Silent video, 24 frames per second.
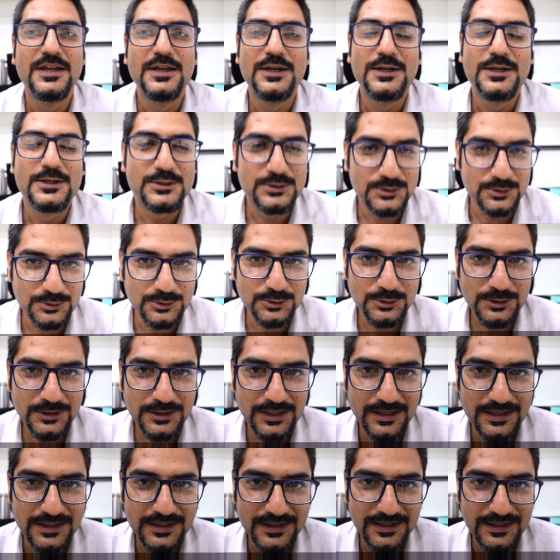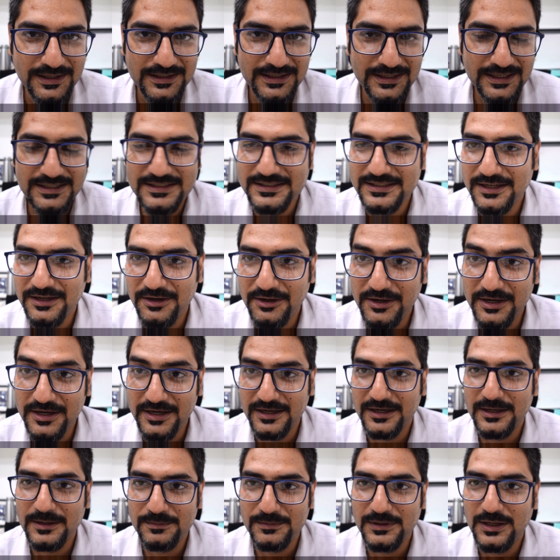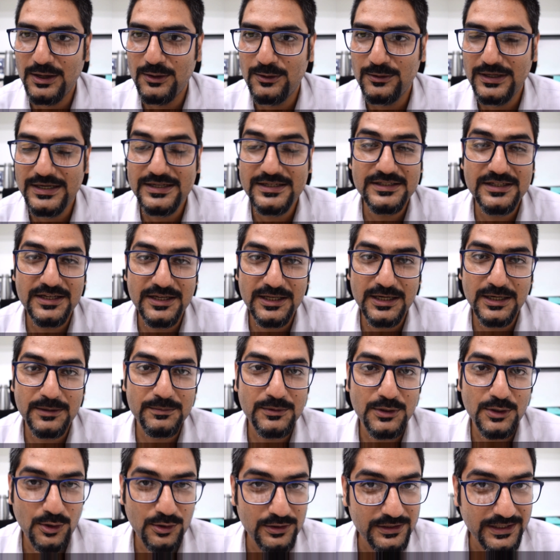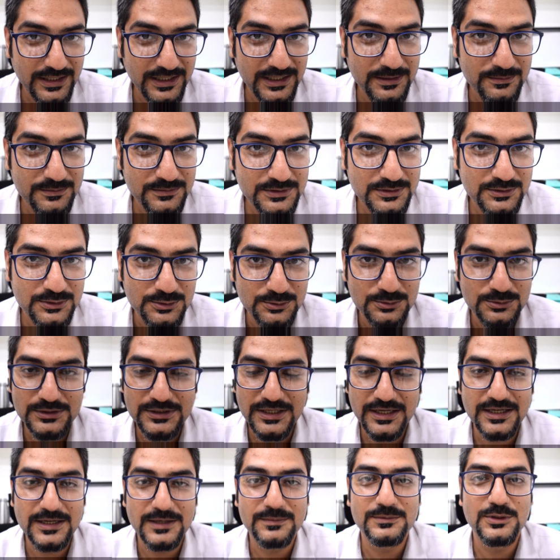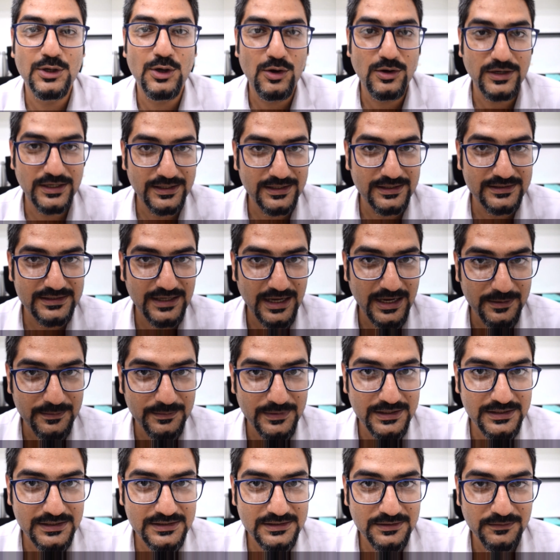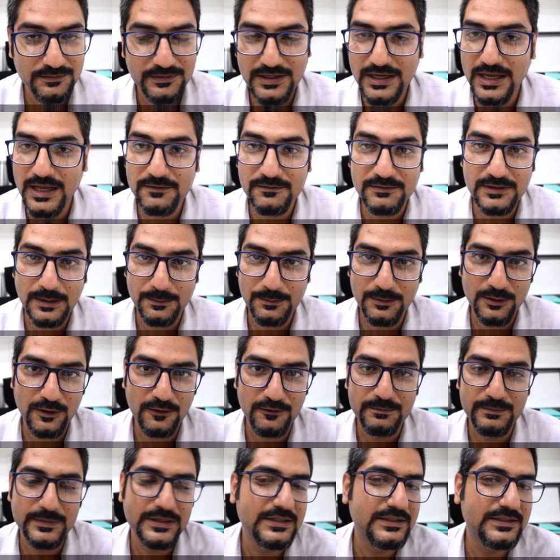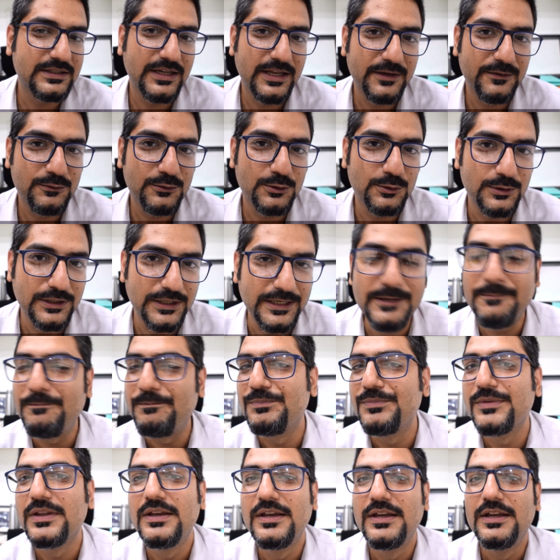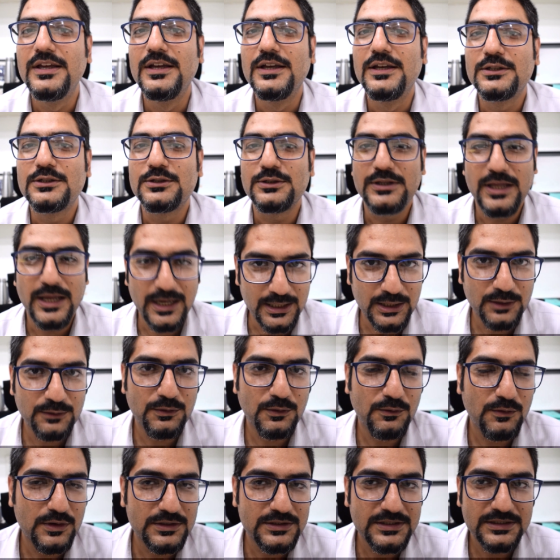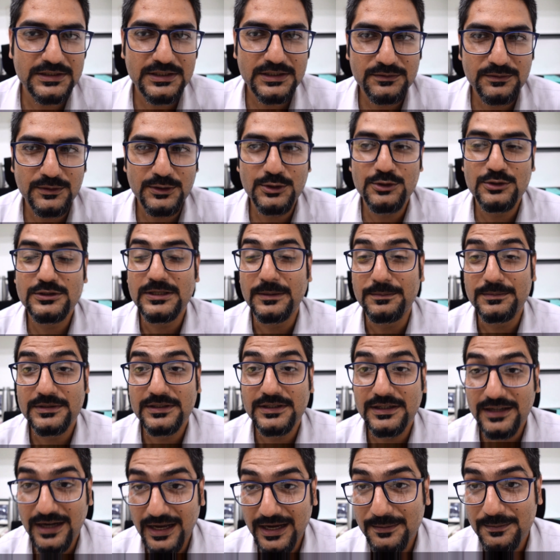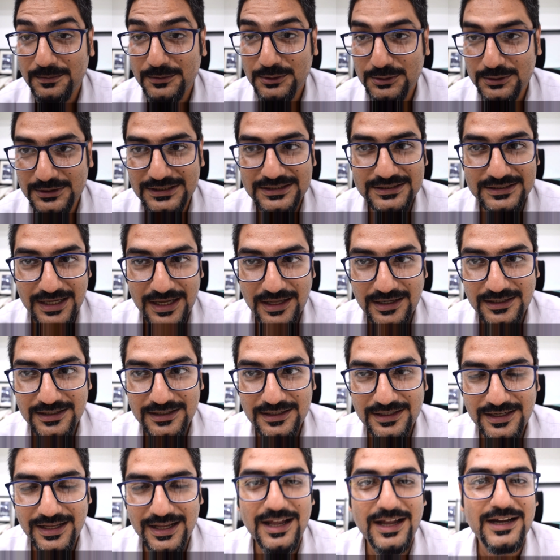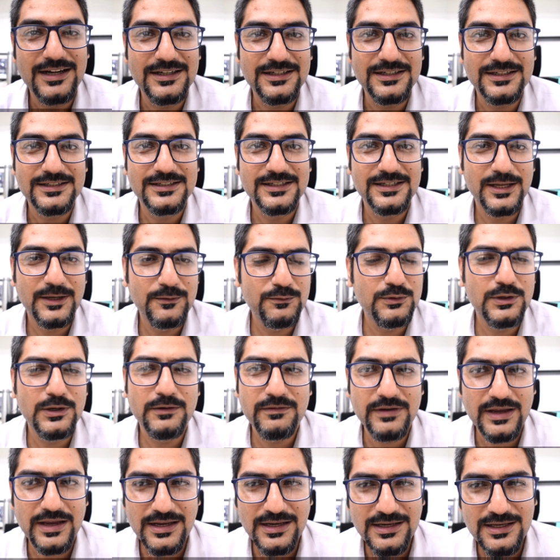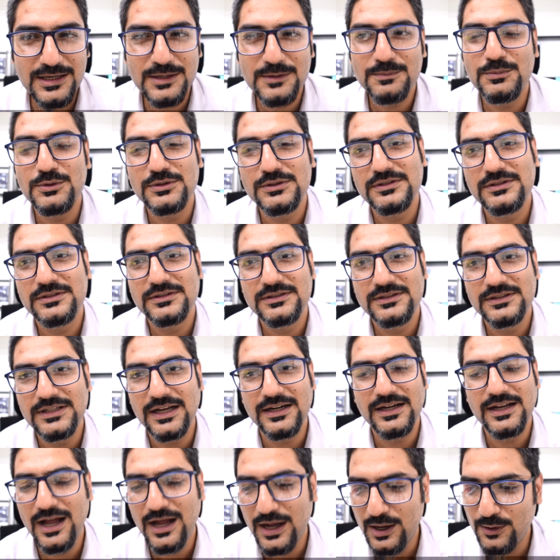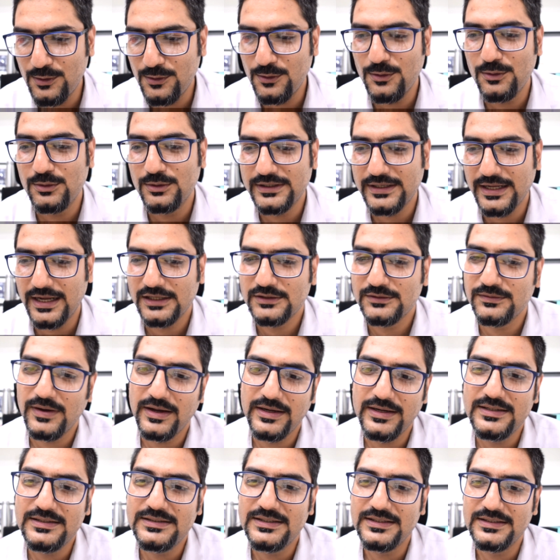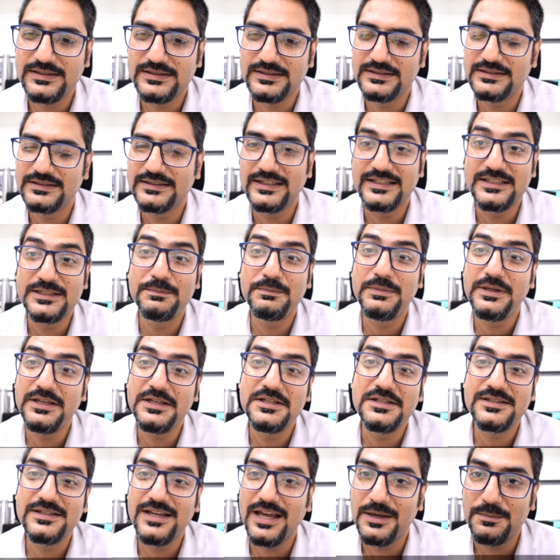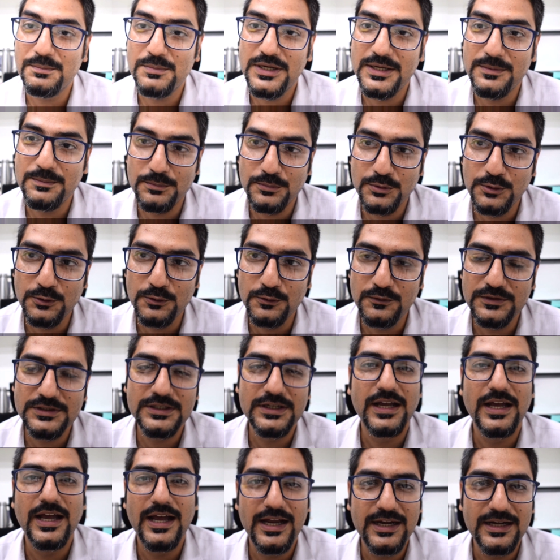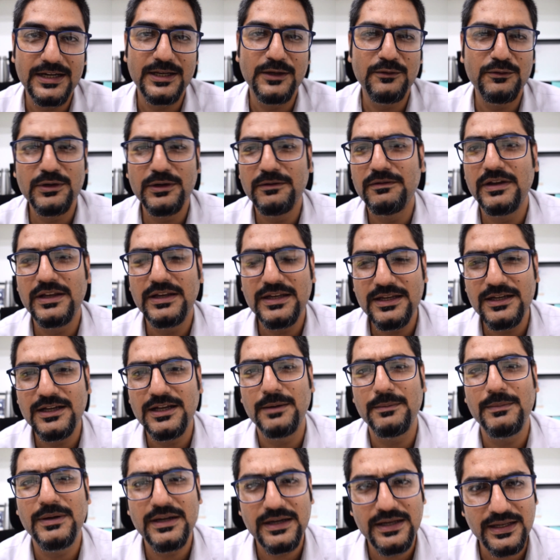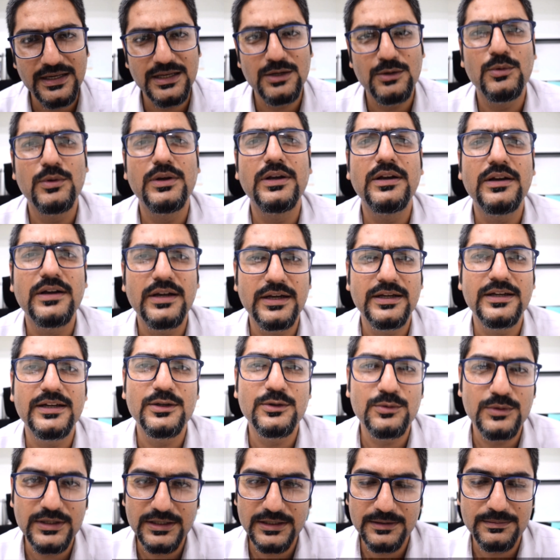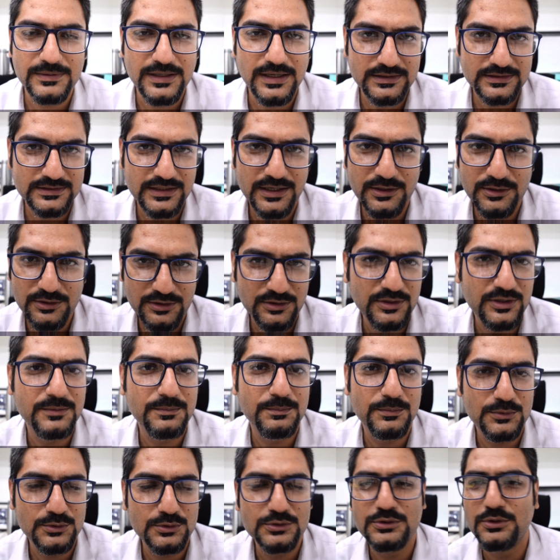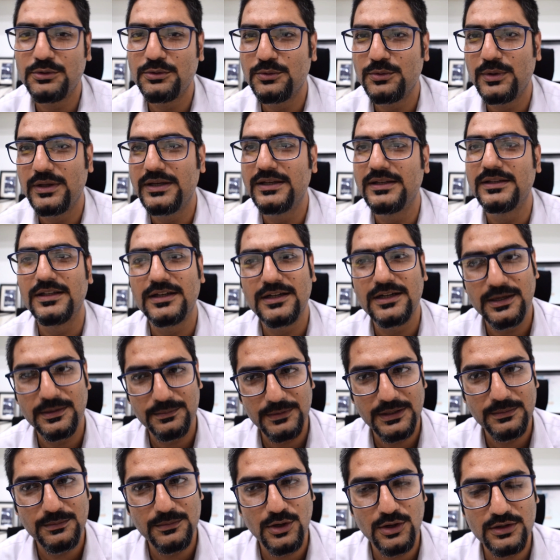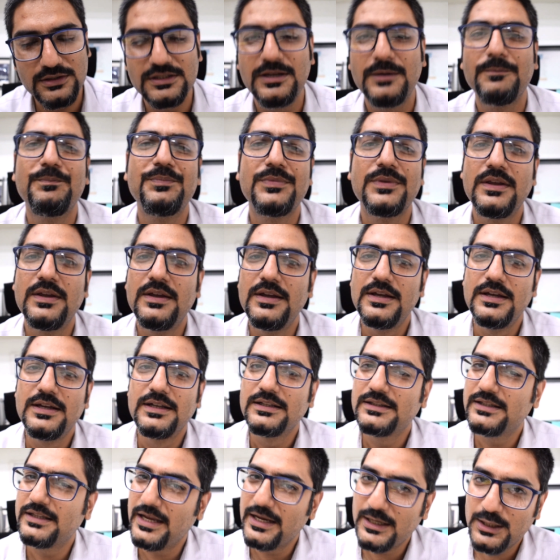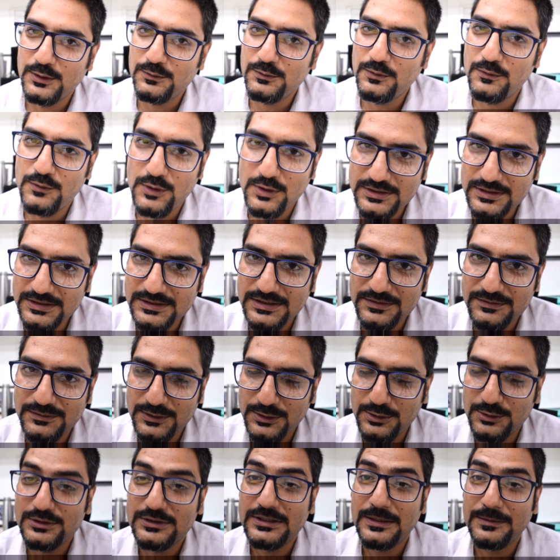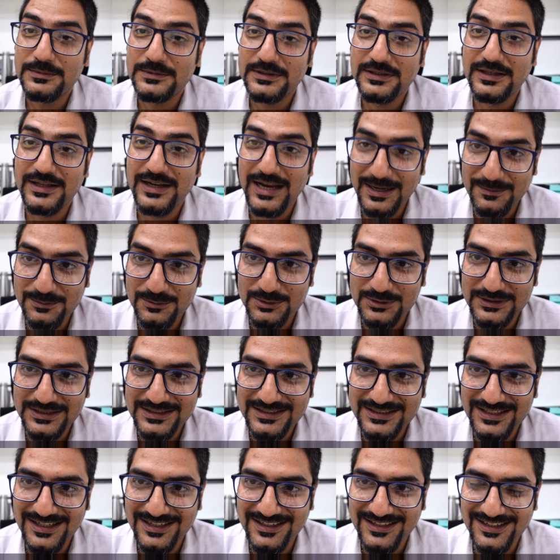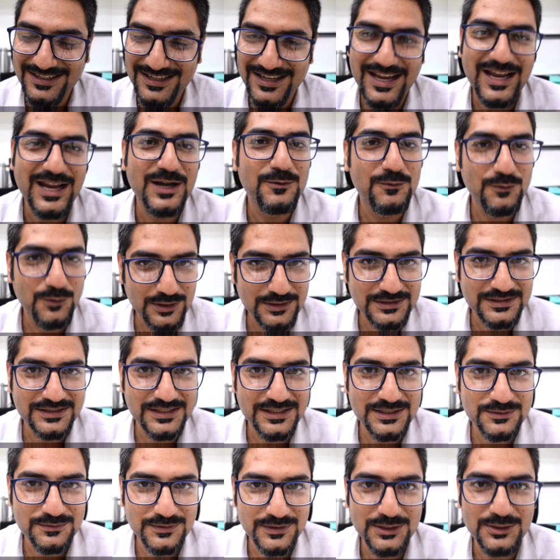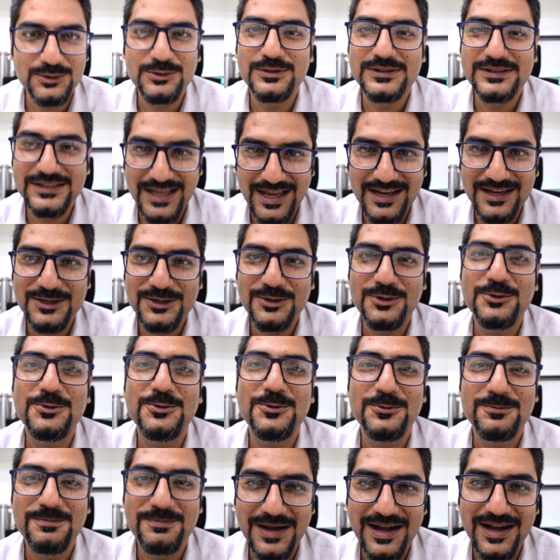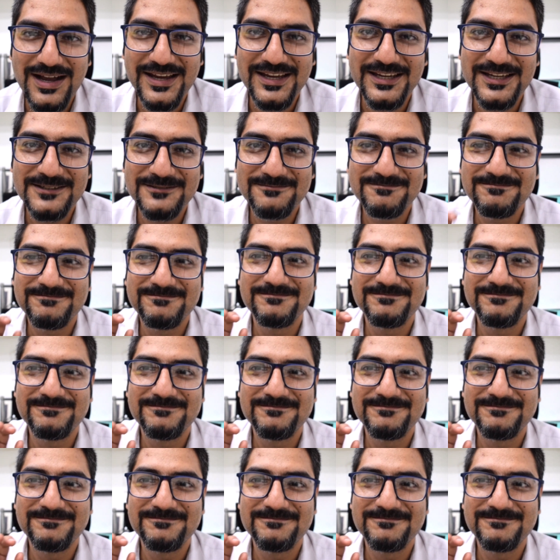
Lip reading: So let's gear up now. Let's gear up your teams to take up the audit assignments. We have couple of months left only. So thank you for watching this video. Subscribe to the channel, and if you have any inputs that how tax filing season's experience can be improved, and if you have any comment, any query relating to income tax side, you can post your query in the comment box. Thank you for watching this video. Subscribe to the channel and watch this video. Thank you. Bye.